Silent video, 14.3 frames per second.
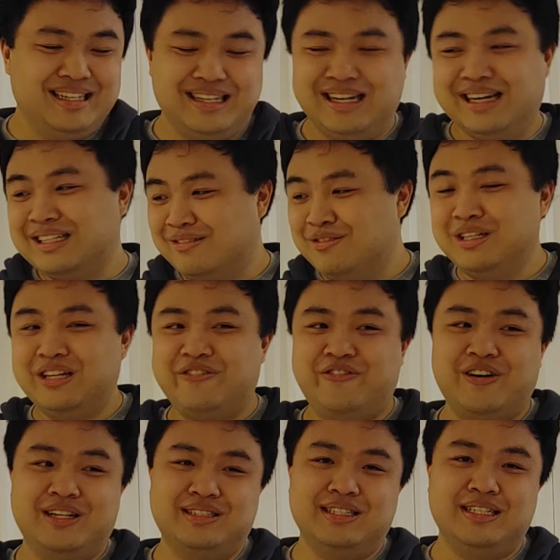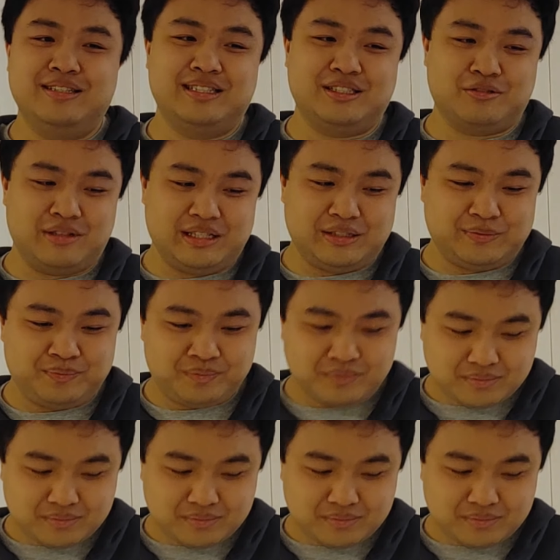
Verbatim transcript: uh, they're really fun to use as well.